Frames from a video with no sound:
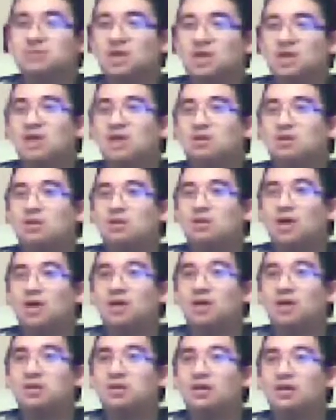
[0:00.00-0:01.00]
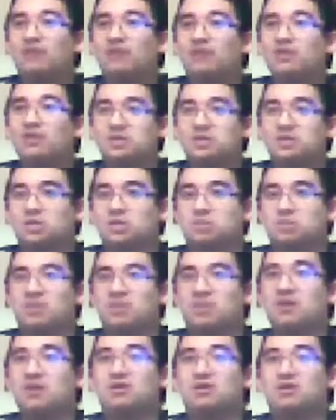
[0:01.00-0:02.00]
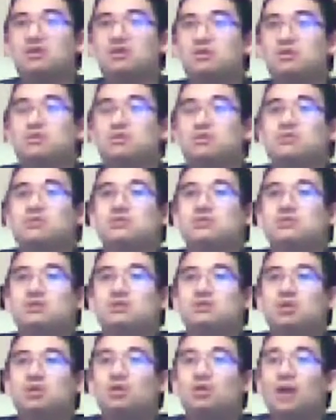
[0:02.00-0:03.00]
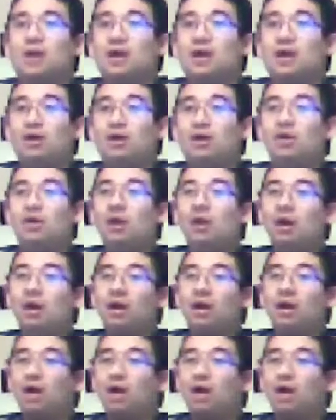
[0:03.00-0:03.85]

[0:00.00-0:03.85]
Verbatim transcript: But hey, I I think this looks better. Oh hello.